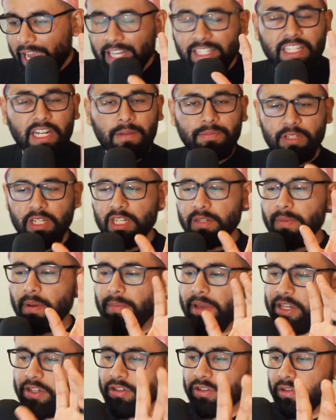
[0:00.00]
I ended up changing my
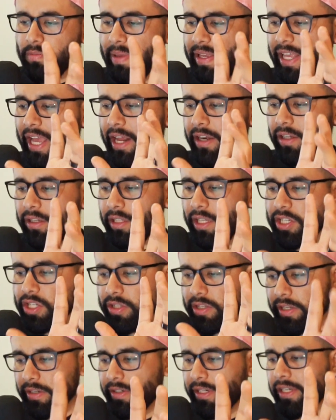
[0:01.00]
major to mechanical
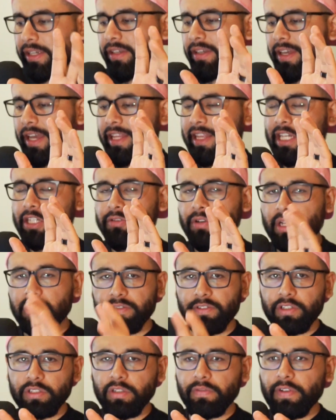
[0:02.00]
engineering and I
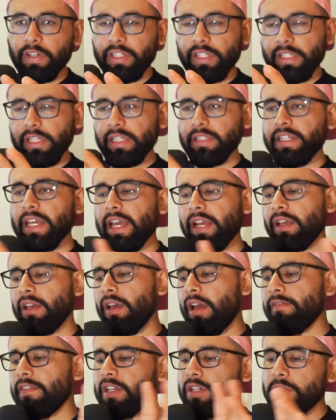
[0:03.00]
transferred to Virginia
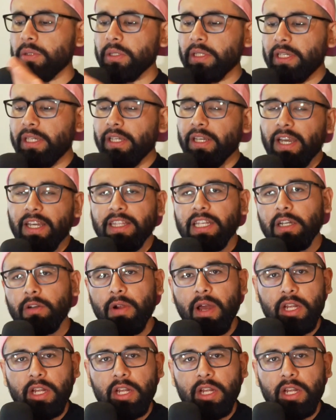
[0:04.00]
Tech eventually and I